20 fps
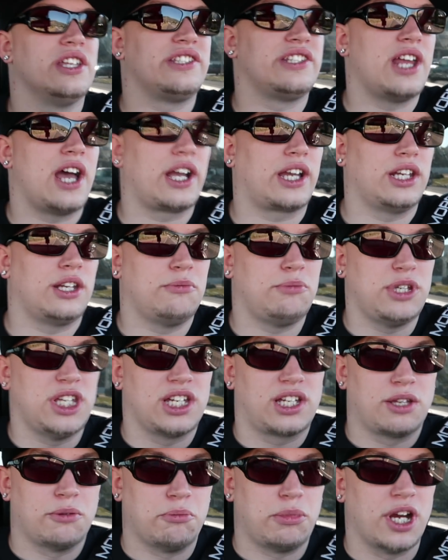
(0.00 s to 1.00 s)
It's not going to be
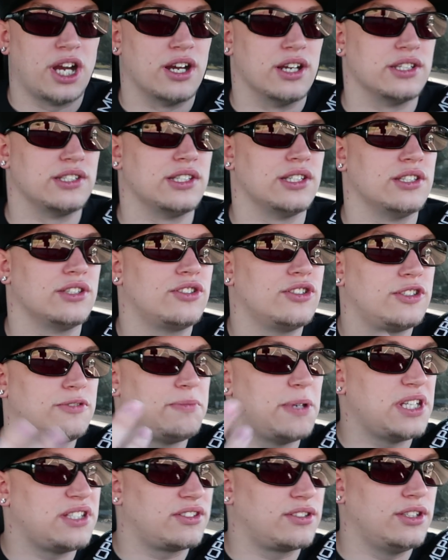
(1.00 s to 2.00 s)
a comparison, so it's
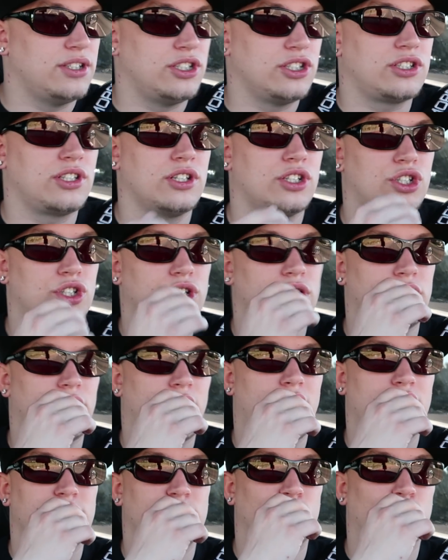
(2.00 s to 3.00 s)
basically just going to show you
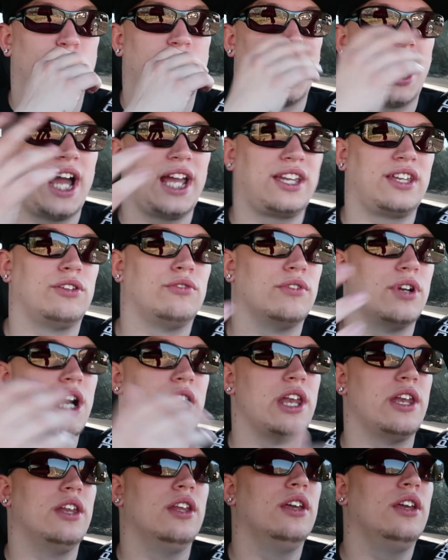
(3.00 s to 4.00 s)
guys what I can
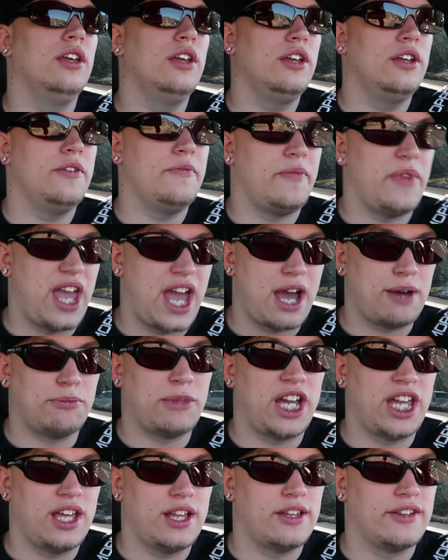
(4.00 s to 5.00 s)
run at
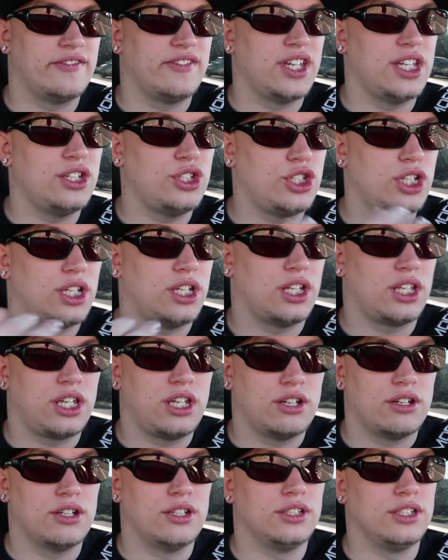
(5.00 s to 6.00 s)
my elevation
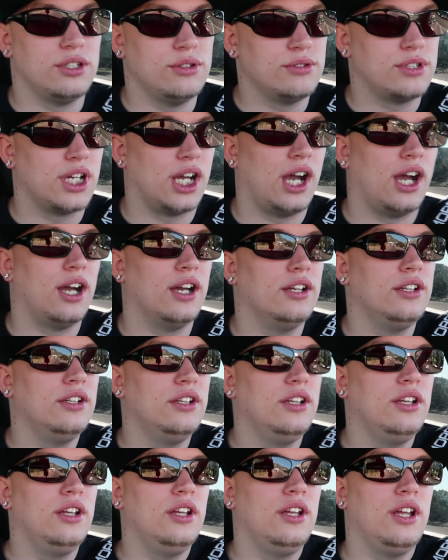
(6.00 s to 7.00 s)
here in Utah
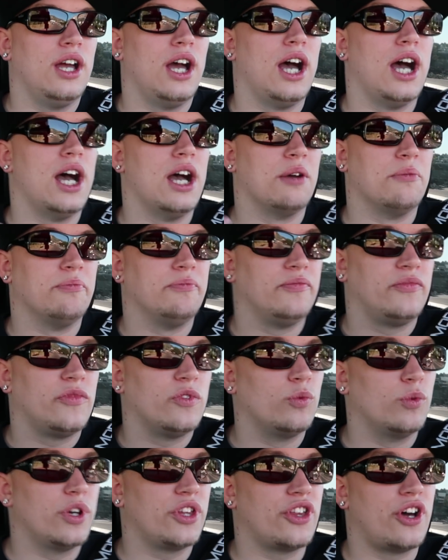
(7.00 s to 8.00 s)

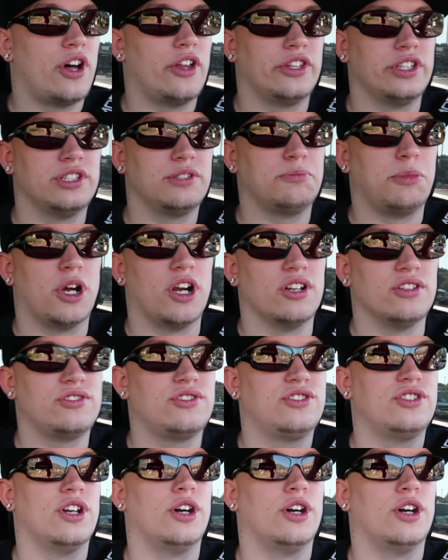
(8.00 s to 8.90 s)
with all these parts.